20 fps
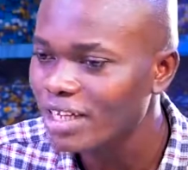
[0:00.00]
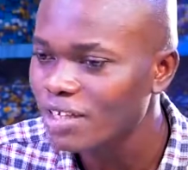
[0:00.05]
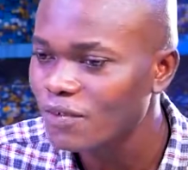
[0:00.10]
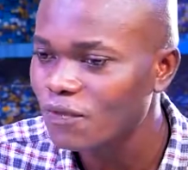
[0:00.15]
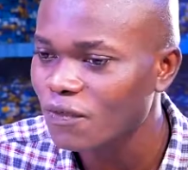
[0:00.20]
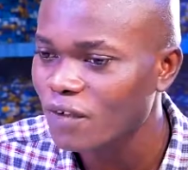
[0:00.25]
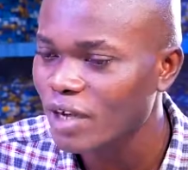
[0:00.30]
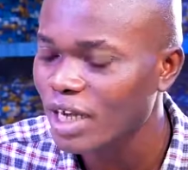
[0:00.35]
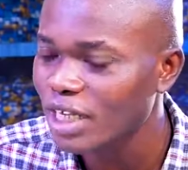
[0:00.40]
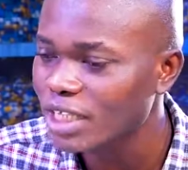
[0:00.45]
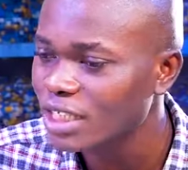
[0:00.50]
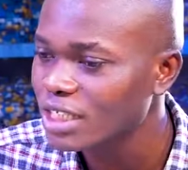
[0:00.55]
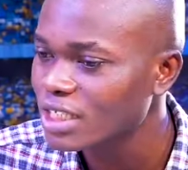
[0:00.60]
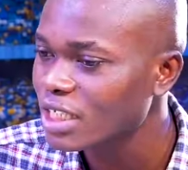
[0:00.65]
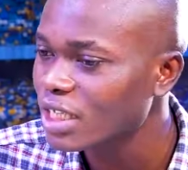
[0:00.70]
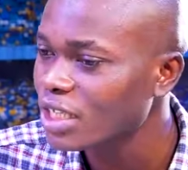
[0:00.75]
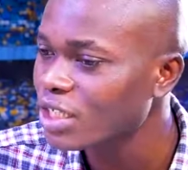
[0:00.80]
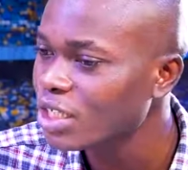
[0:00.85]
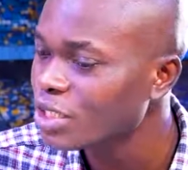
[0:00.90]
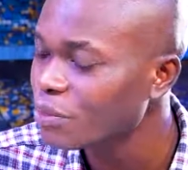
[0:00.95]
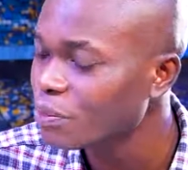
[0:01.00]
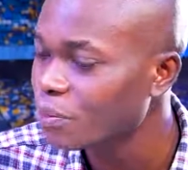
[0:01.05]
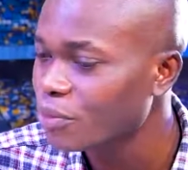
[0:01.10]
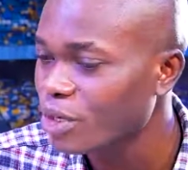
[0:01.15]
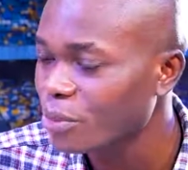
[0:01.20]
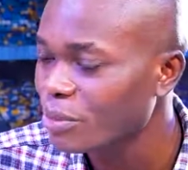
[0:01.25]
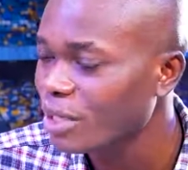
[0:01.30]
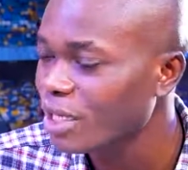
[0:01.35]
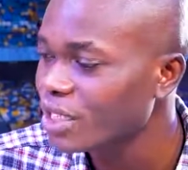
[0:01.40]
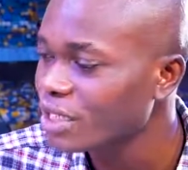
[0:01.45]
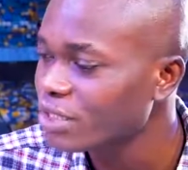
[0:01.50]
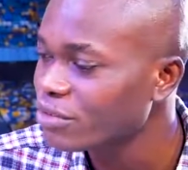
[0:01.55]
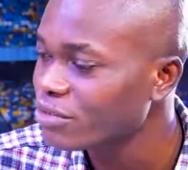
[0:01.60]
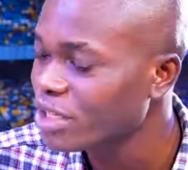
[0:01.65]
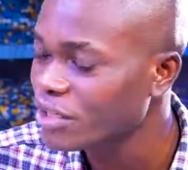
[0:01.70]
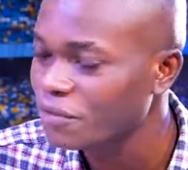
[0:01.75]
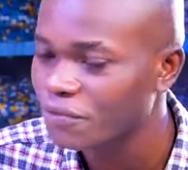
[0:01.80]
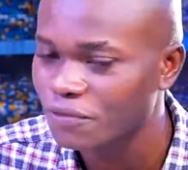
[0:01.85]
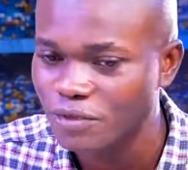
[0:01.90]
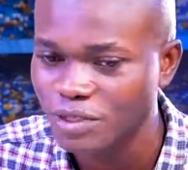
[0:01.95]
find in Premier League
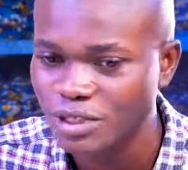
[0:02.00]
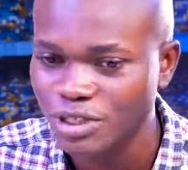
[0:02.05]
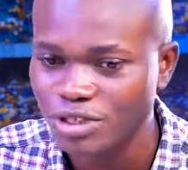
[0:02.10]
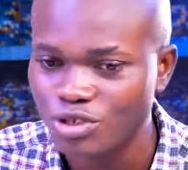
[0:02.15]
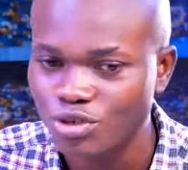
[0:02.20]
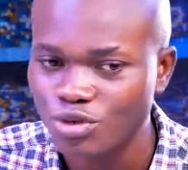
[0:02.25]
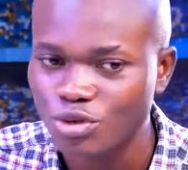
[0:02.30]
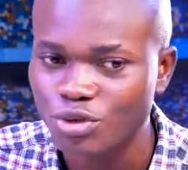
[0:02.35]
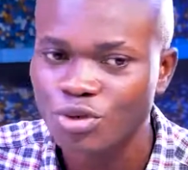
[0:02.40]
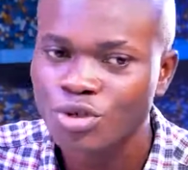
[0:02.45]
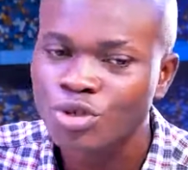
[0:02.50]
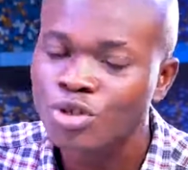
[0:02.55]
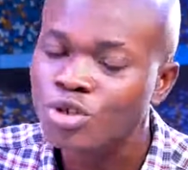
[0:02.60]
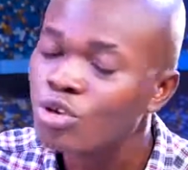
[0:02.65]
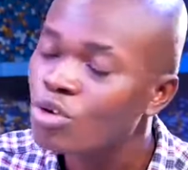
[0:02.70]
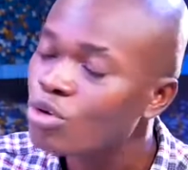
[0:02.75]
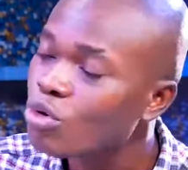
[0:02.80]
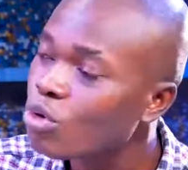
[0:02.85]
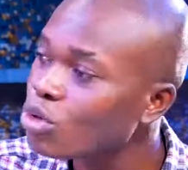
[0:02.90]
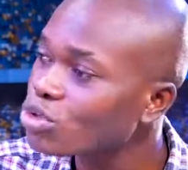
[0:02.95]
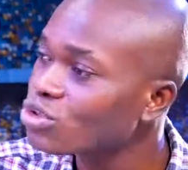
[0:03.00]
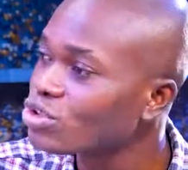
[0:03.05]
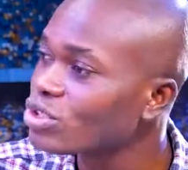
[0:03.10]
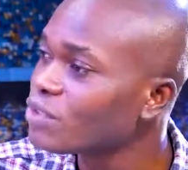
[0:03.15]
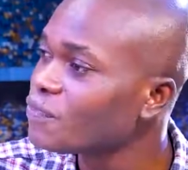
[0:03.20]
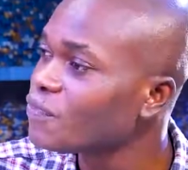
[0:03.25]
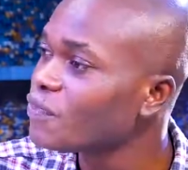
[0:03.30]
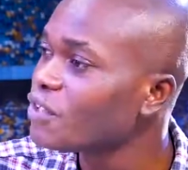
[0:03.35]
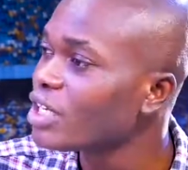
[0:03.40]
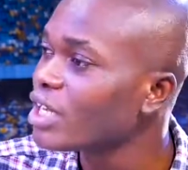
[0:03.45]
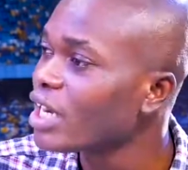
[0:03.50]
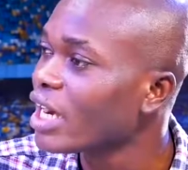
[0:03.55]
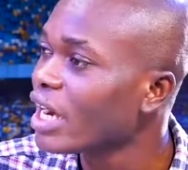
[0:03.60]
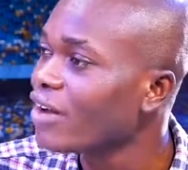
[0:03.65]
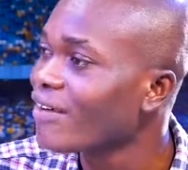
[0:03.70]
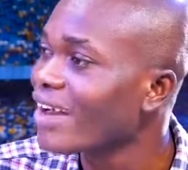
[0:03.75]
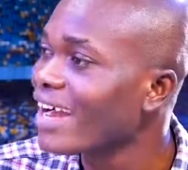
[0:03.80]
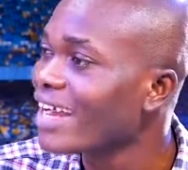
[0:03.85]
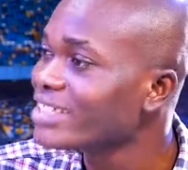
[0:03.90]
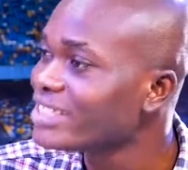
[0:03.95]
referees, you know, go to the
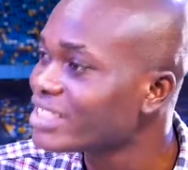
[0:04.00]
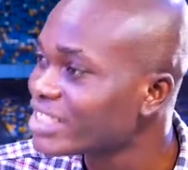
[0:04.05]
VAR and